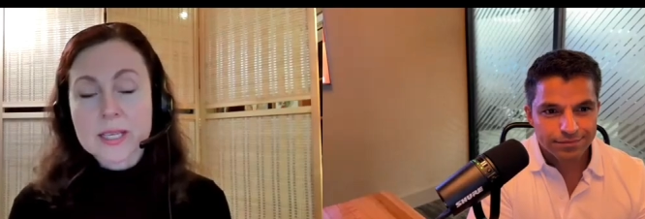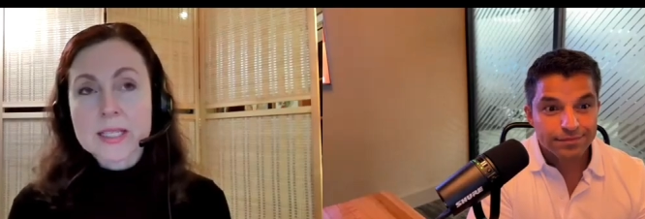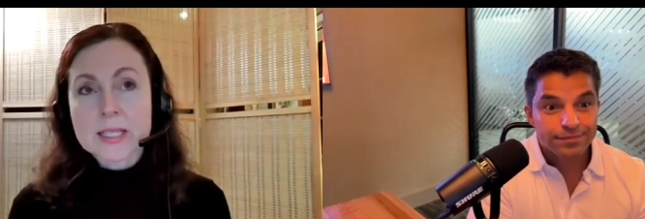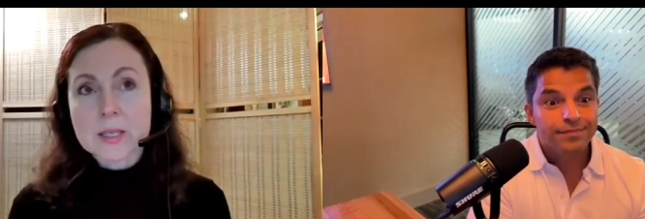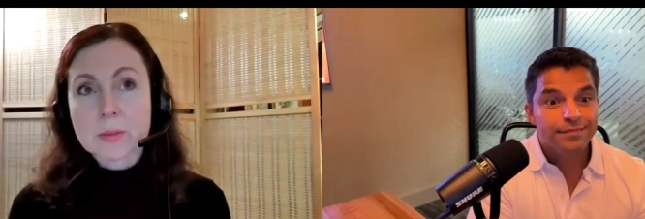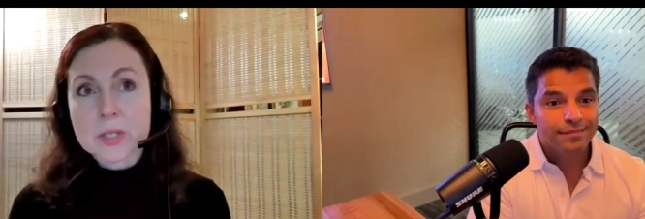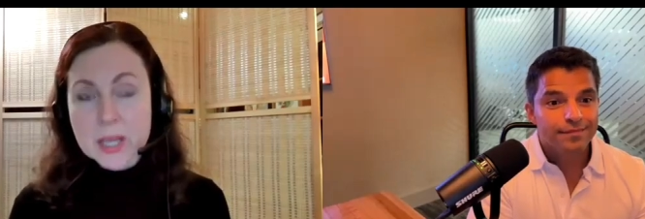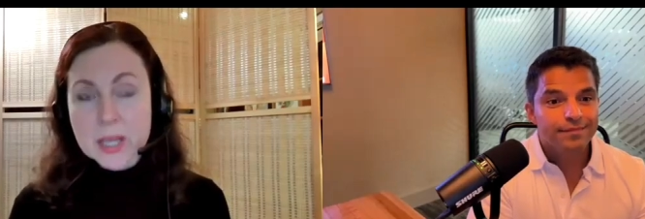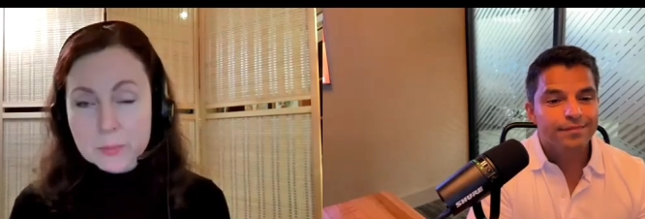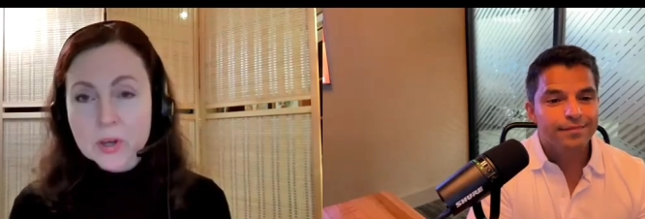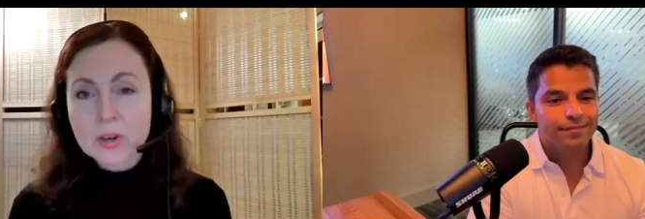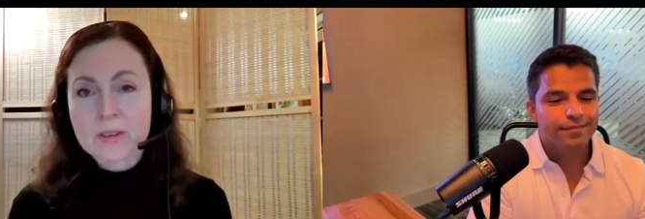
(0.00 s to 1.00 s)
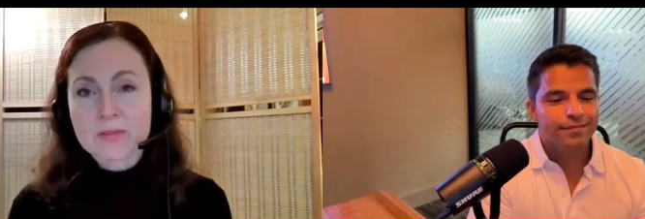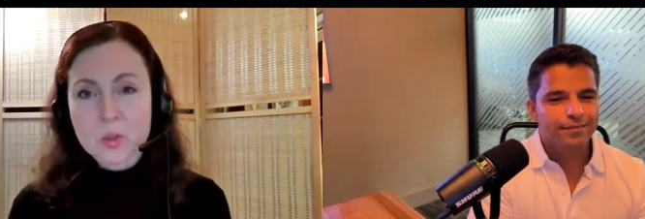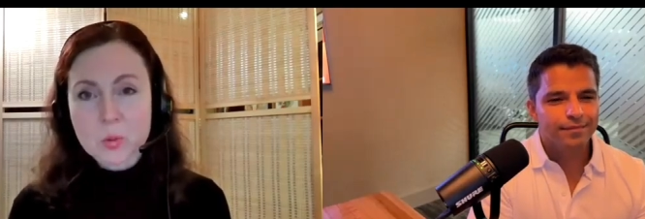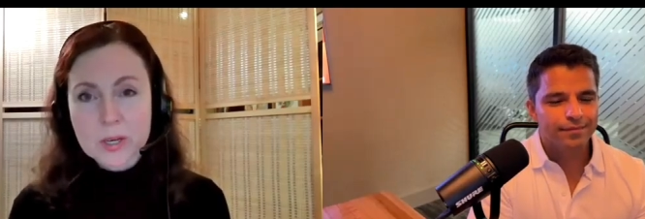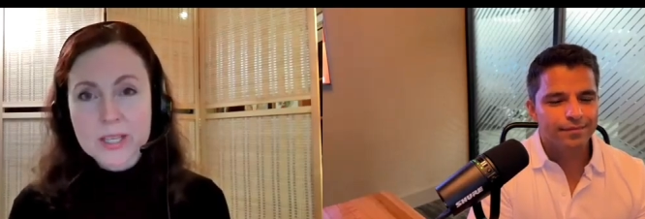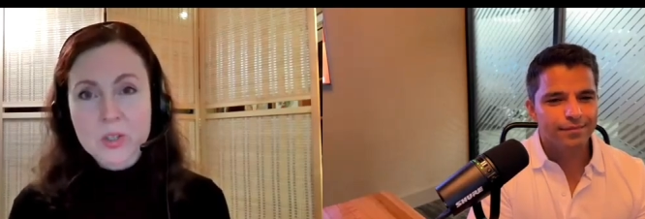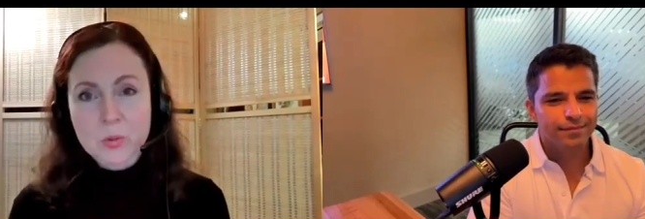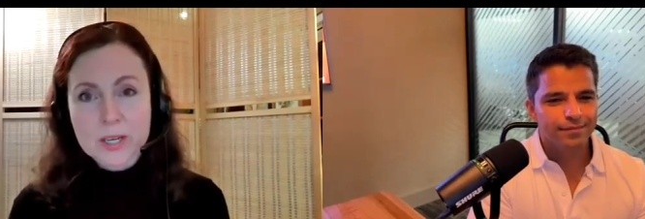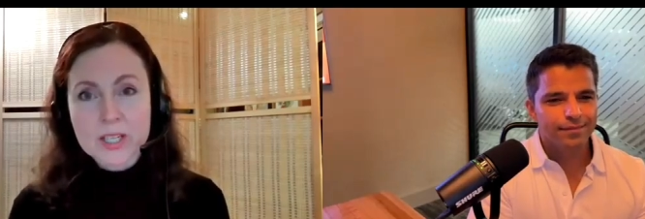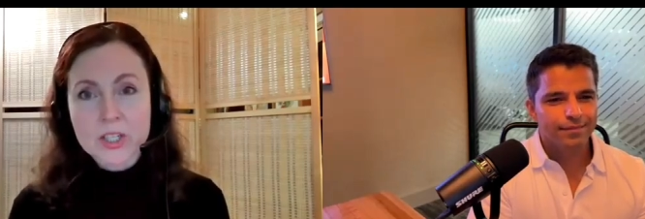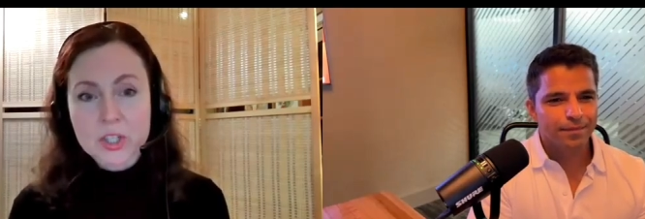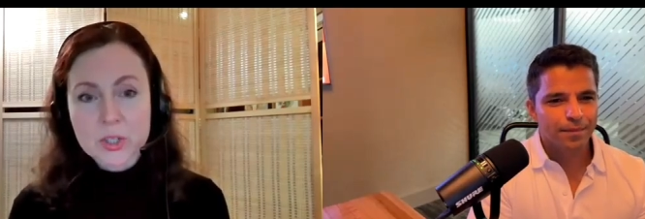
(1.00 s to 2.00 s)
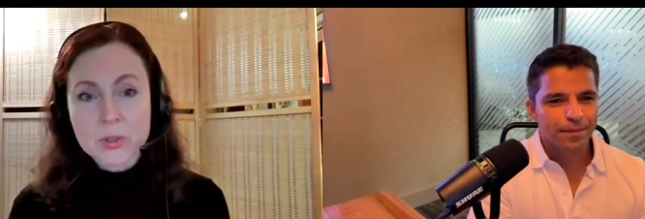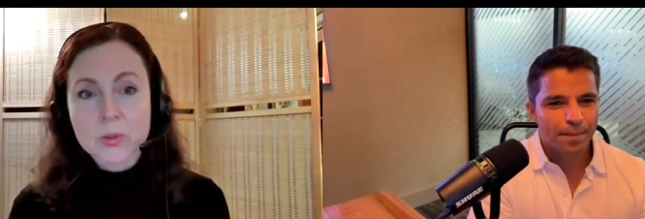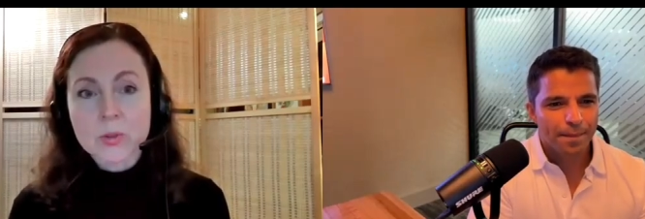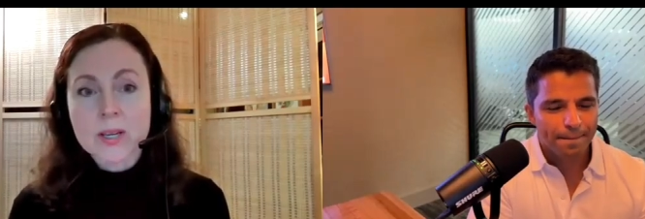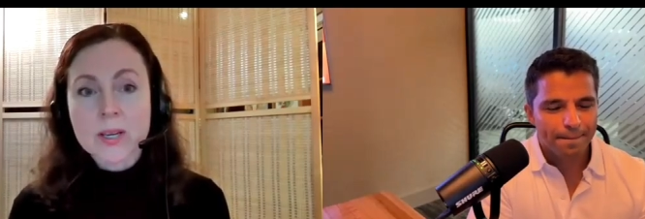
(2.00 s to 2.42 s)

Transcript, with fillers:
Speaker 1: in September of 2022